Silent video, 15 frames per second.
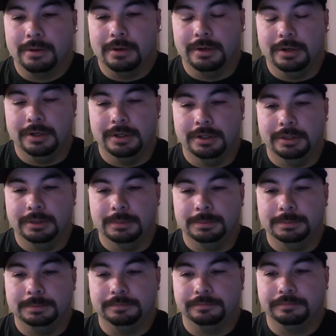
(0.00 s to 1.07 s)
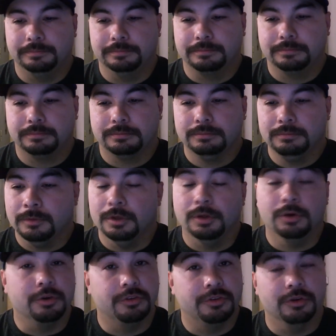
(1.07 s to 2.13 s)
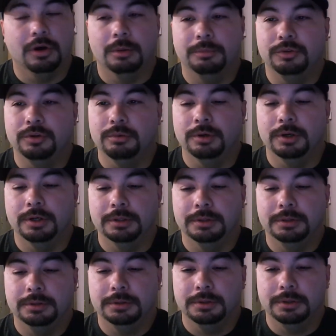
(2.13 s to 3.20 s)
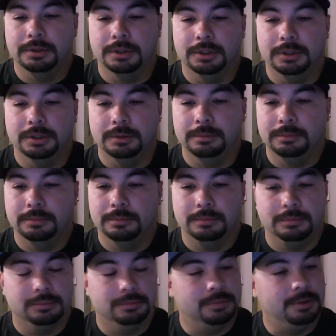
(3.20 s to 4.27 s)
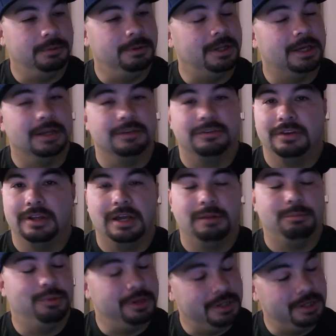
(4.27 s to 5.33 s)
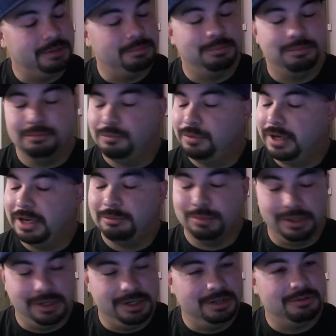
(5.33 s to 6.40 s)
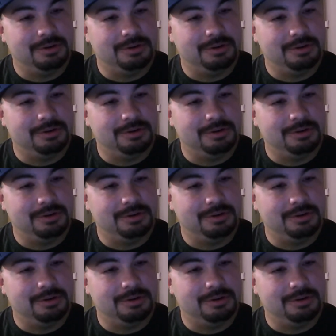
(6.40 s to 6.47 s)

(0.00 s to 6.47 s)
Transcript: Um, and of course they go up 2-1. Um, like I said, had plenty of we had plenty of